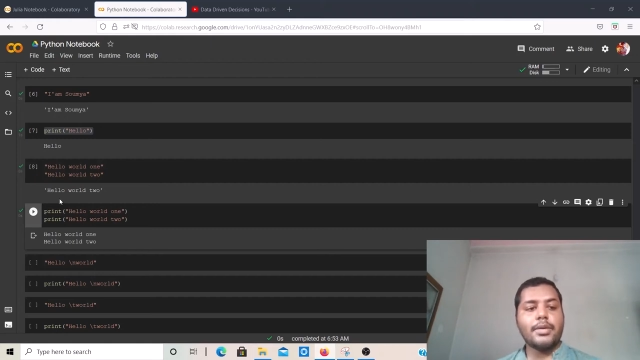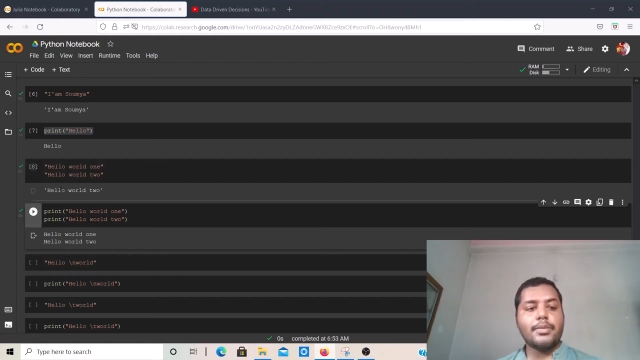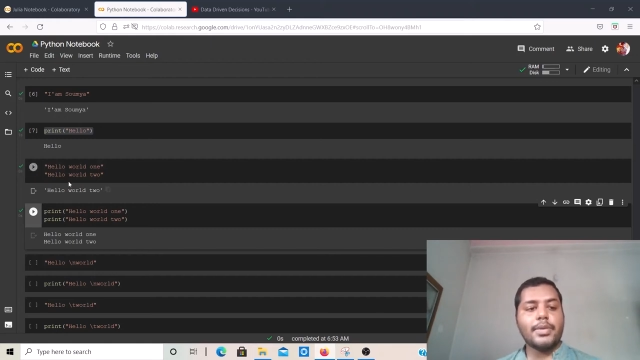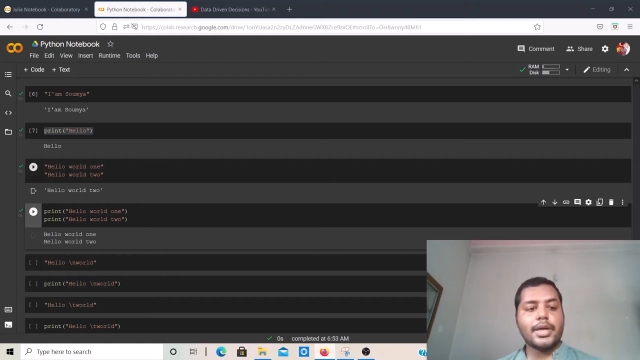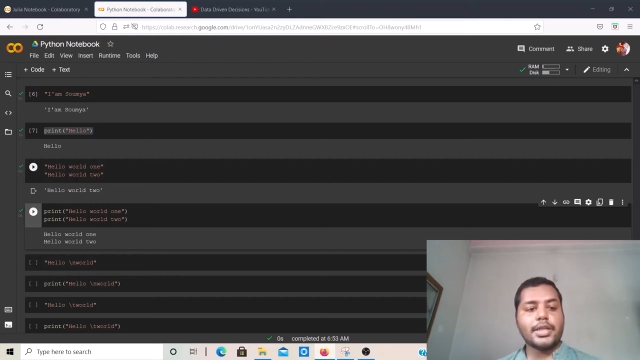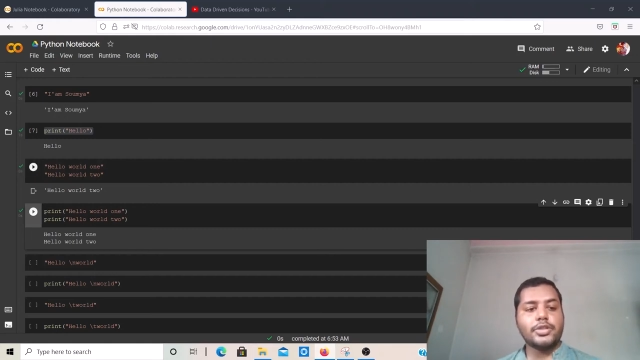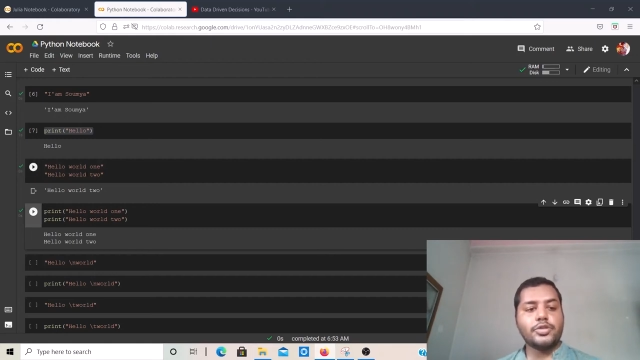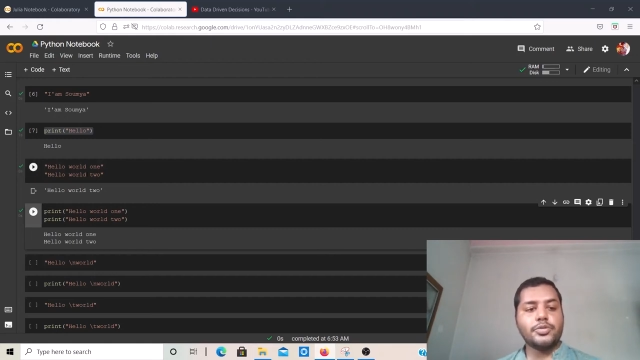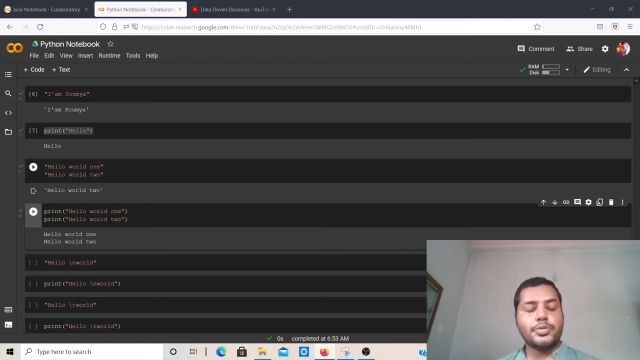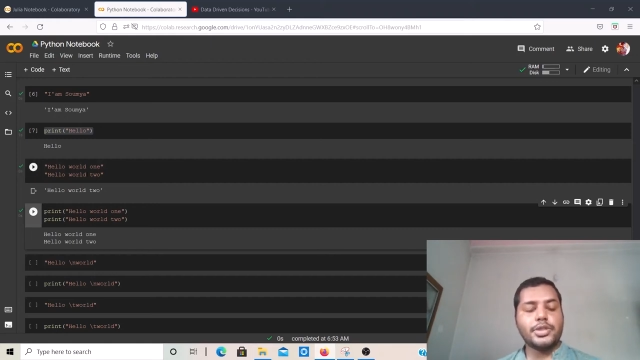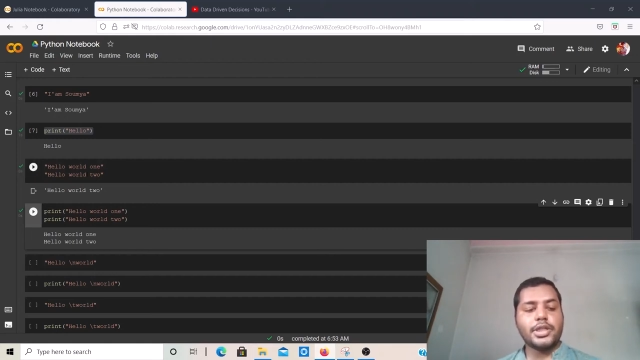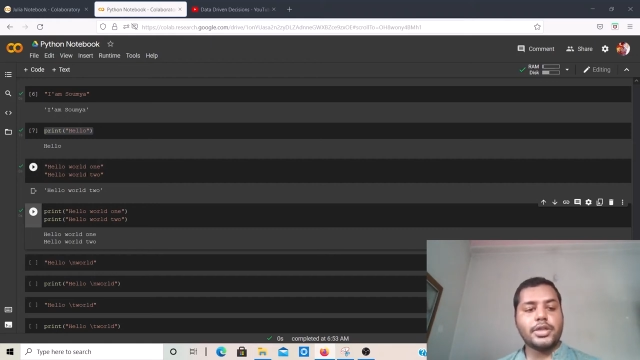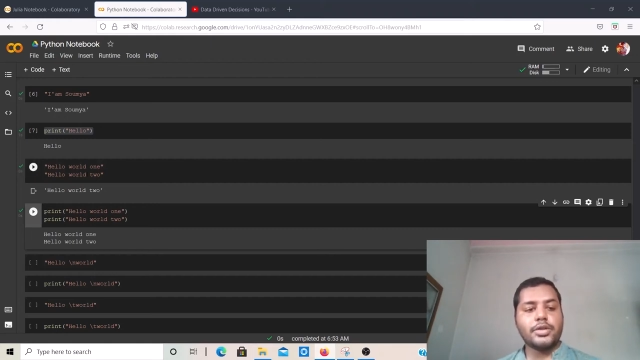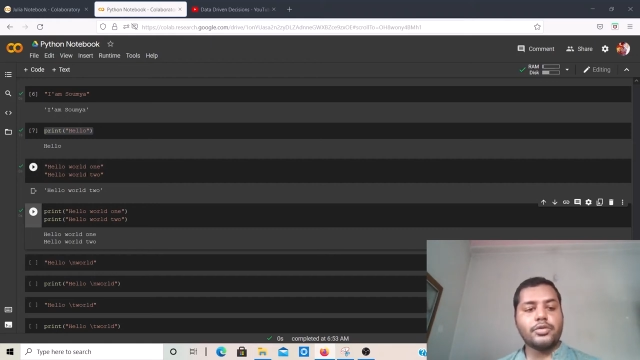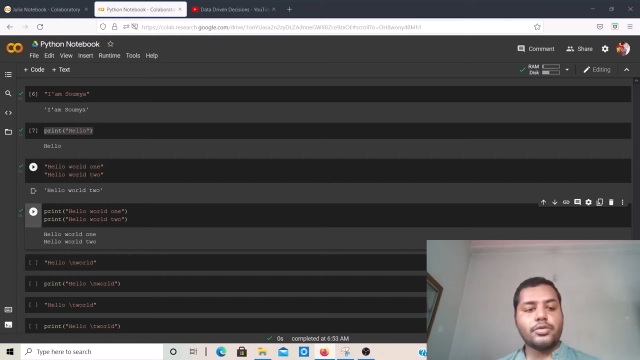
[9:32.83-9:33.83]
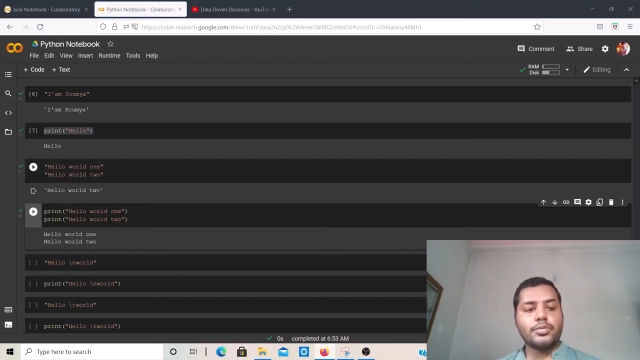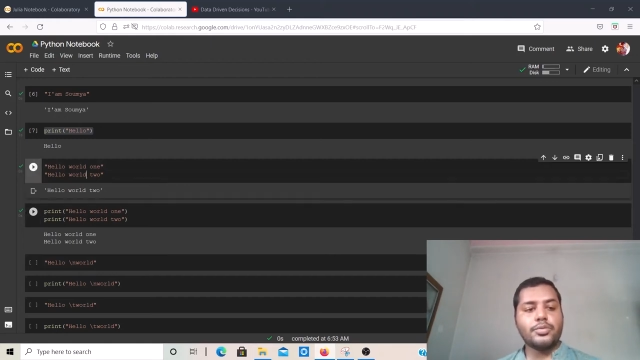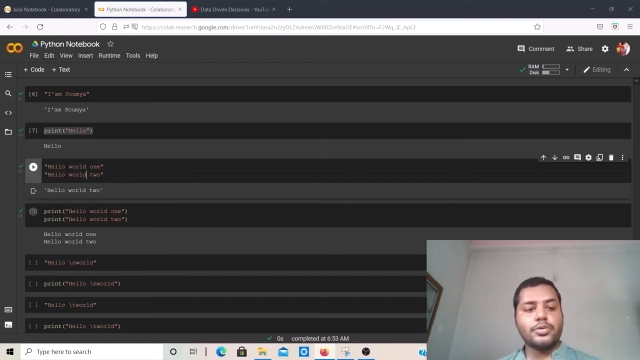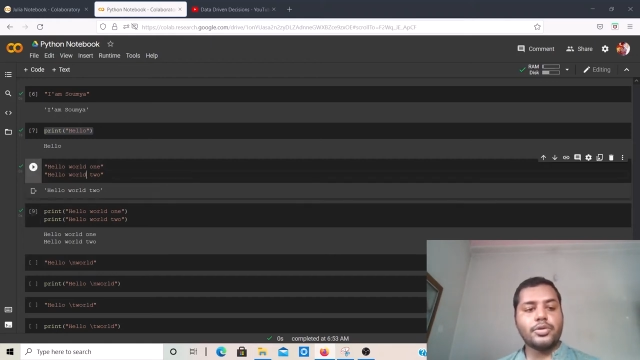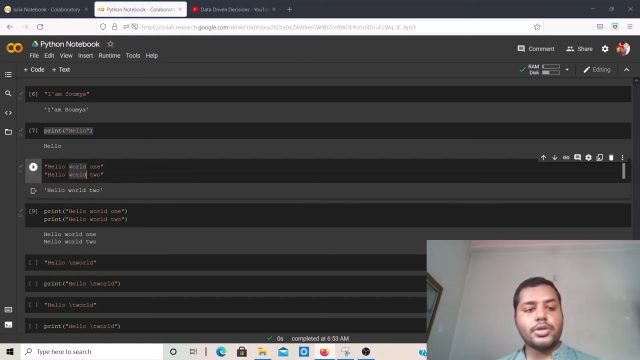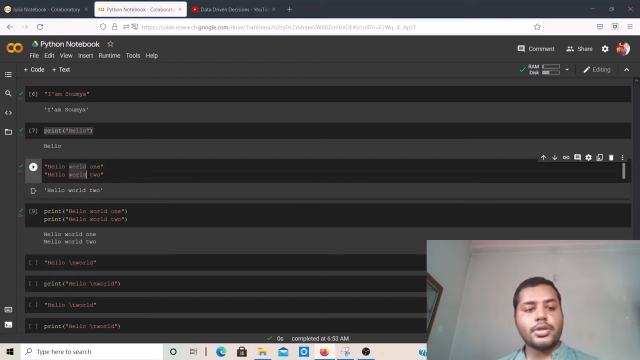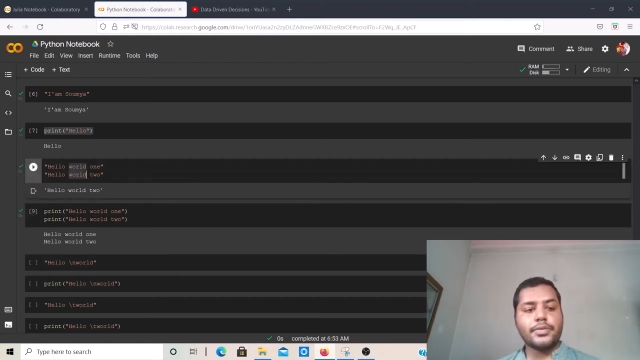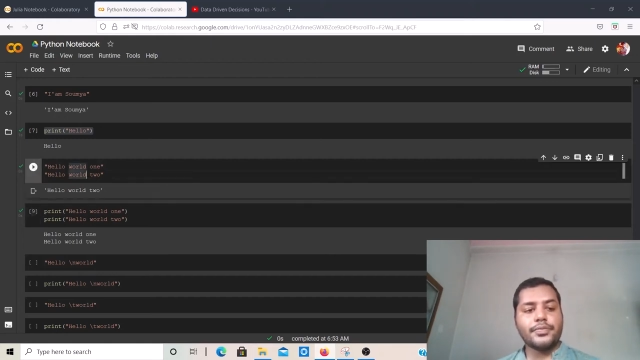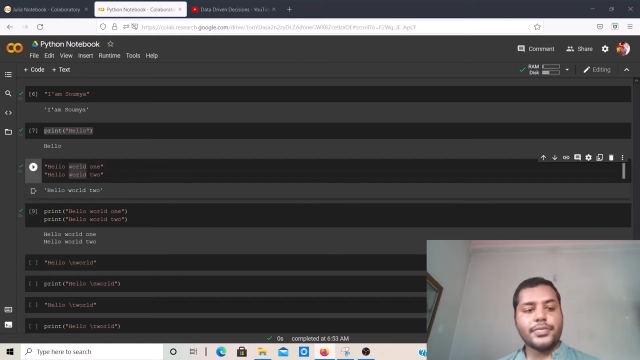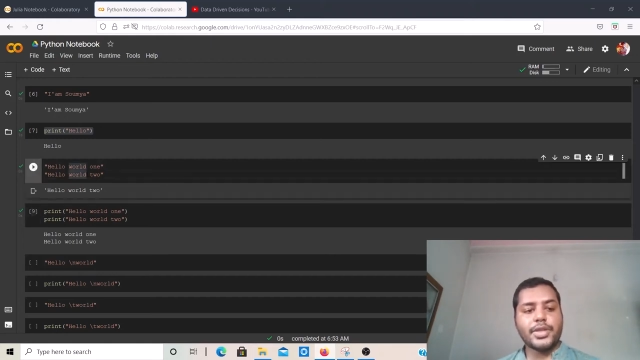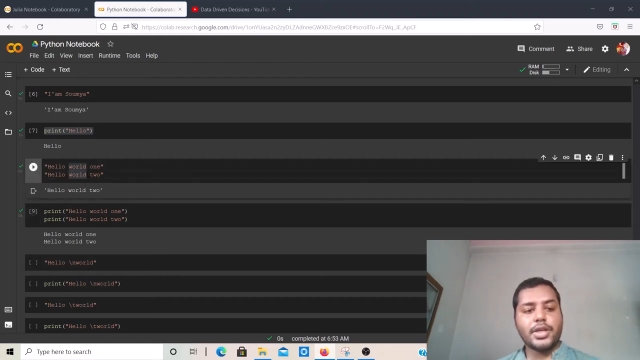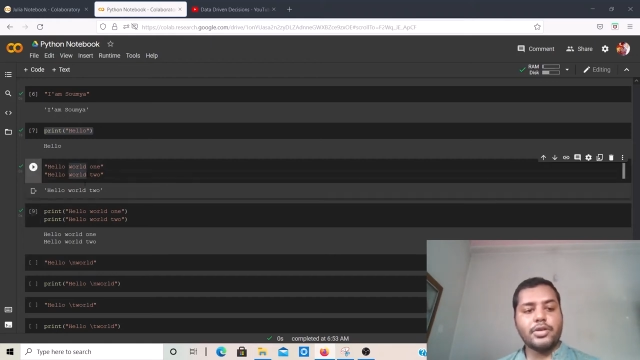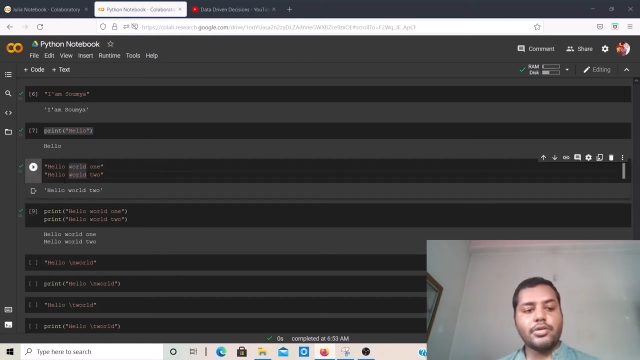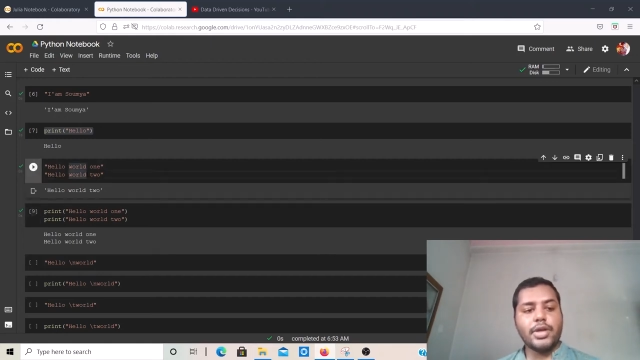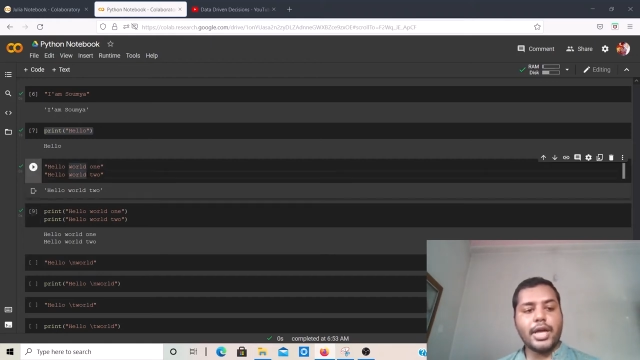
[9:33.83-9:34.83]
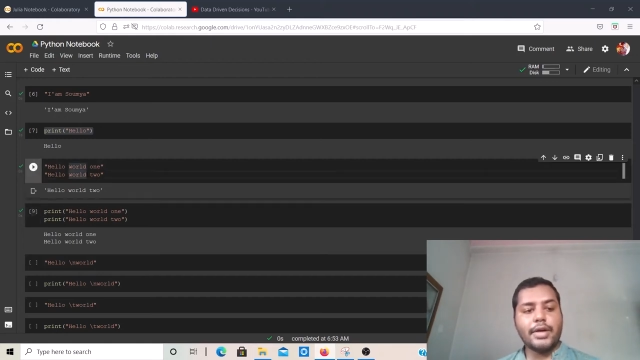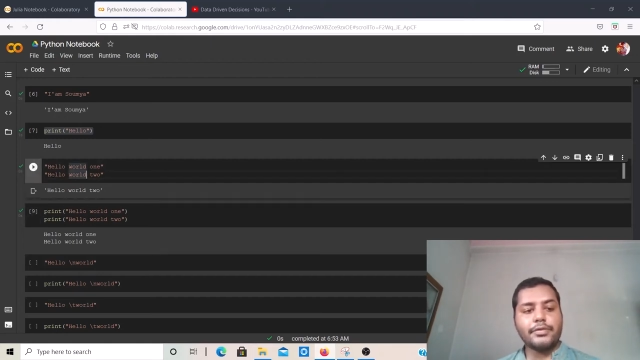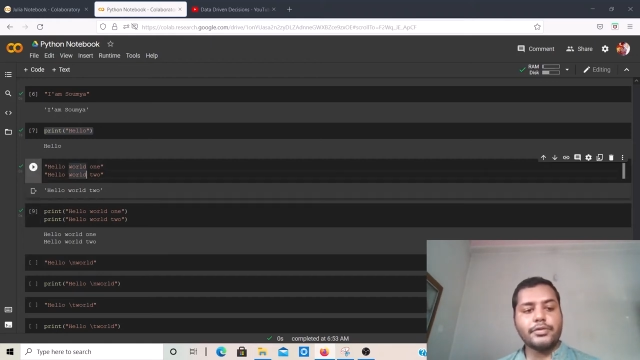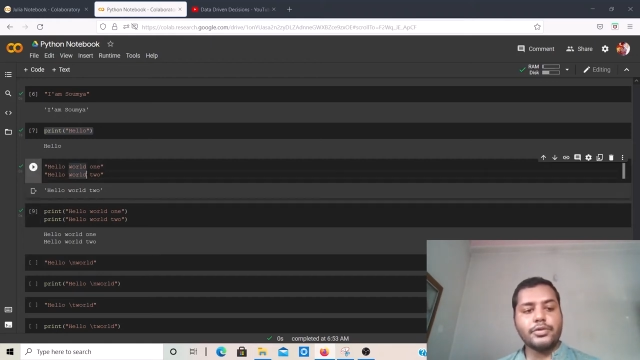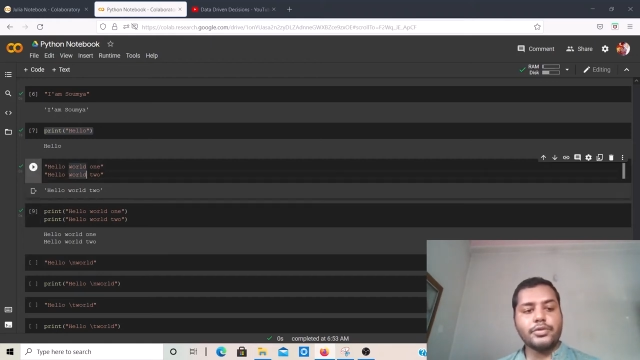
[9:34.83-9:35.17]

But in Jupyter notebook, you have